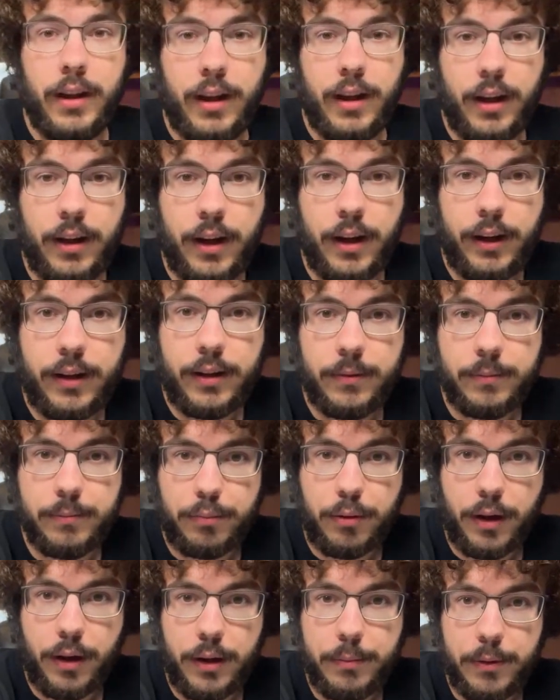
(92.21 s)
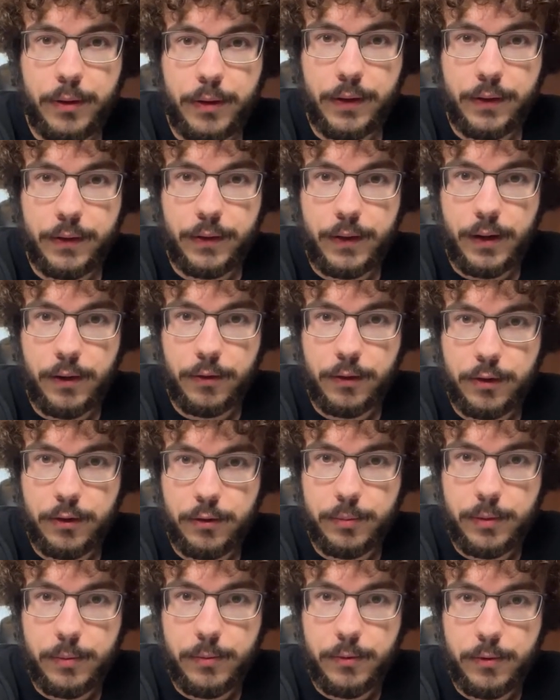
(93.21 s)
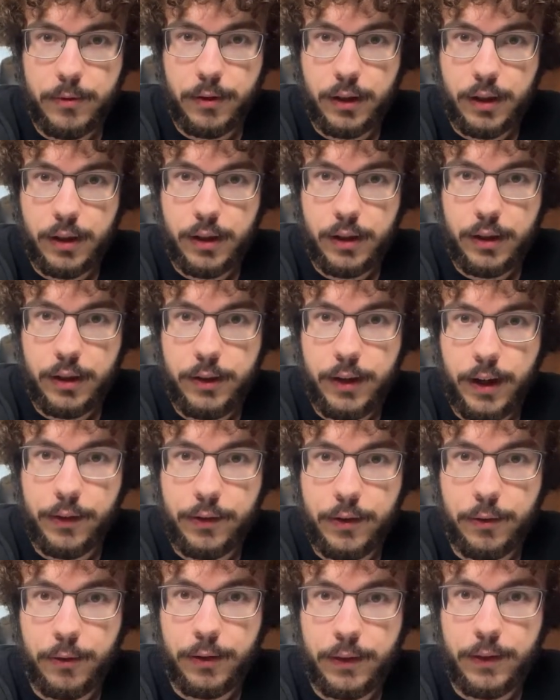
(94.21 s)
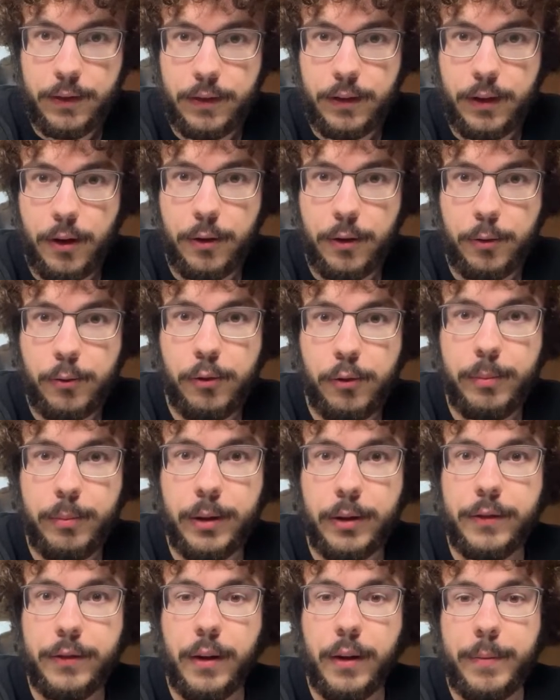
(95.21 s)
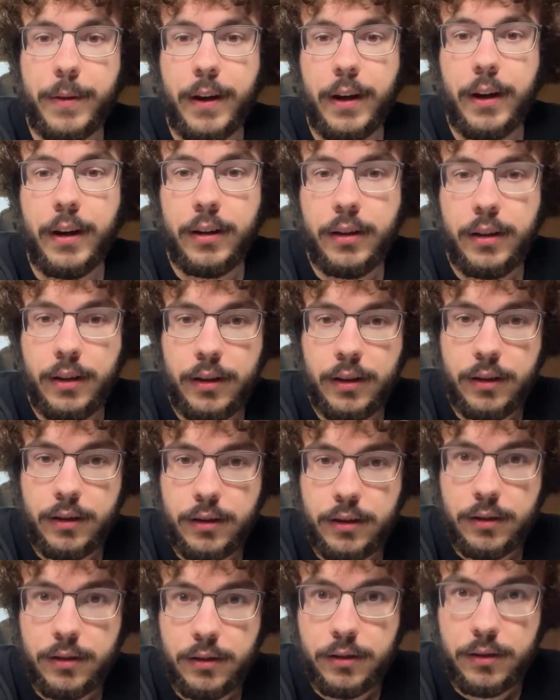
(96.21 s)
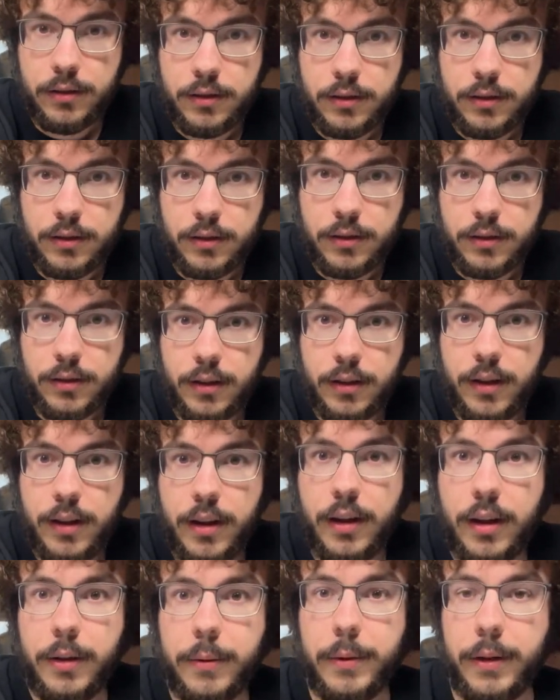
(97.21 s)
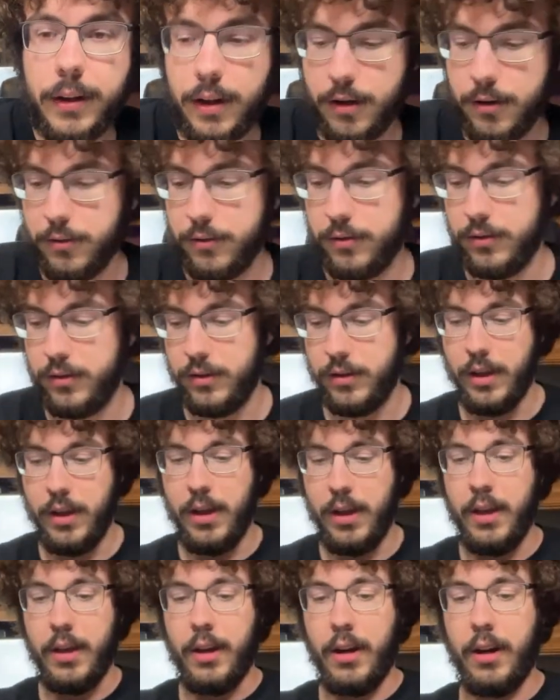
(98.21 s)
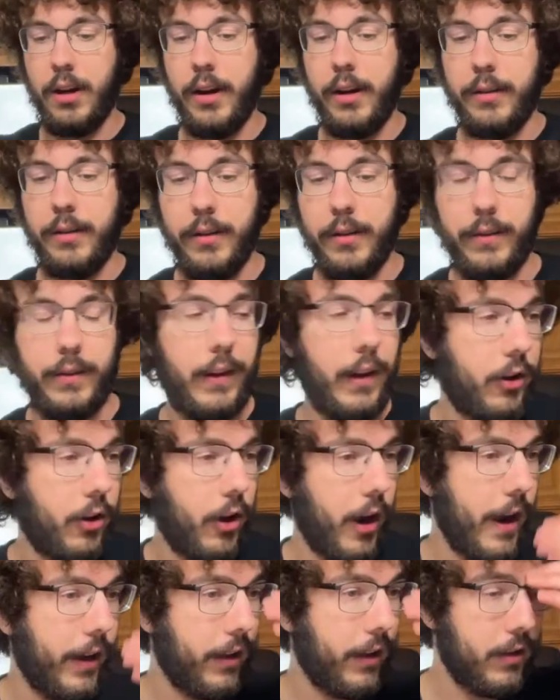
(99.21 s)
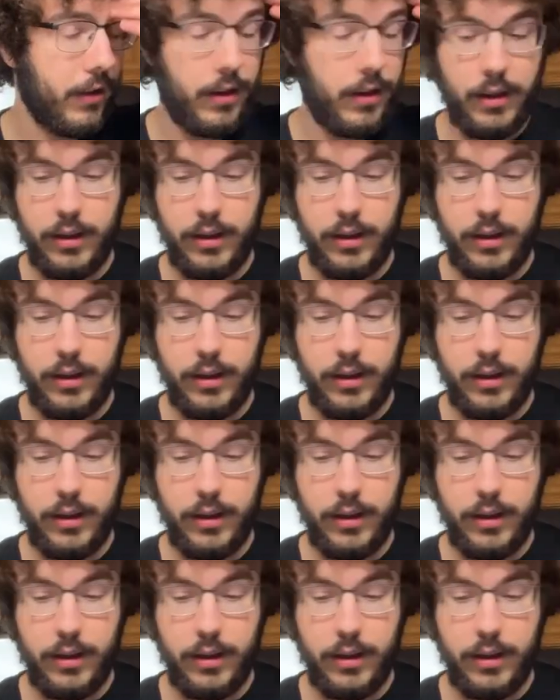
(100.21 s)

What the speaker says: And I can probably put this down a little bit more. You guys don't need to see all the cool builds up there. There we go. Alright, let's get cracking.